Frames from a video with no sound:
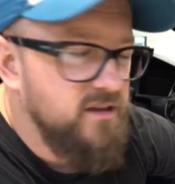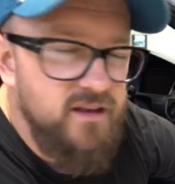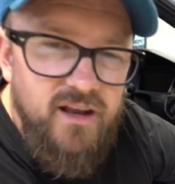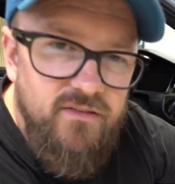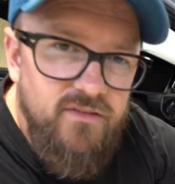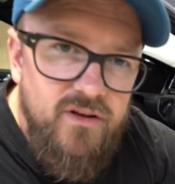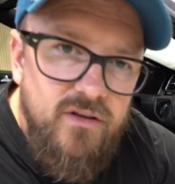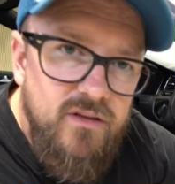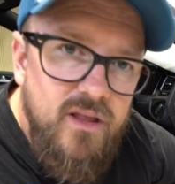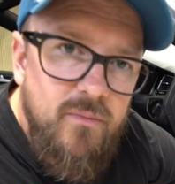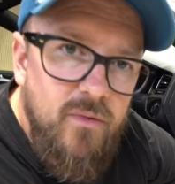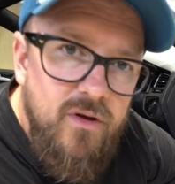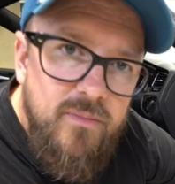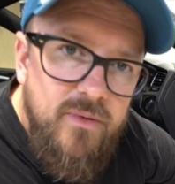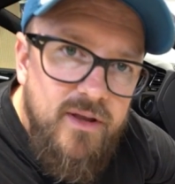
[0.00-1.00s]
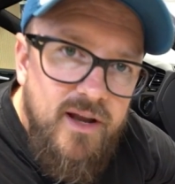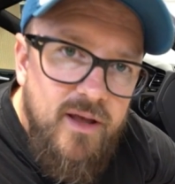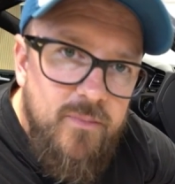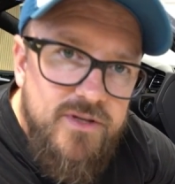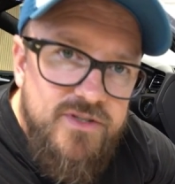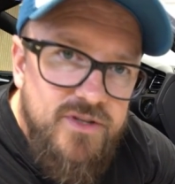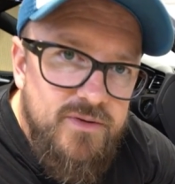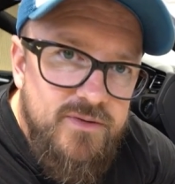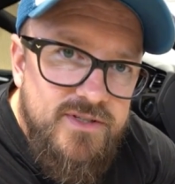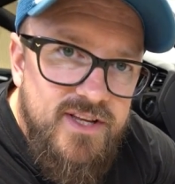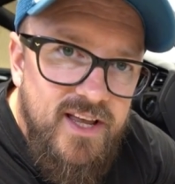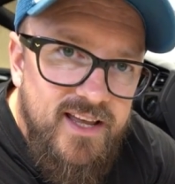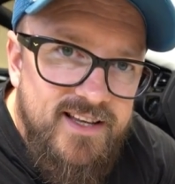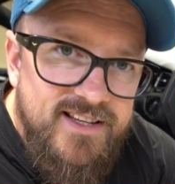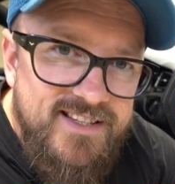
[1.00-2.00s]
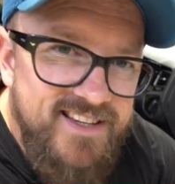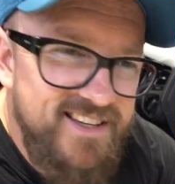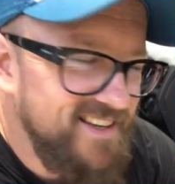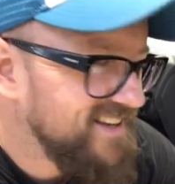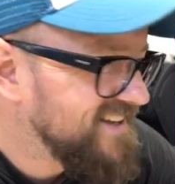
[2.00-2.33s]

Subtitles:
you never know. There might be an episode 6.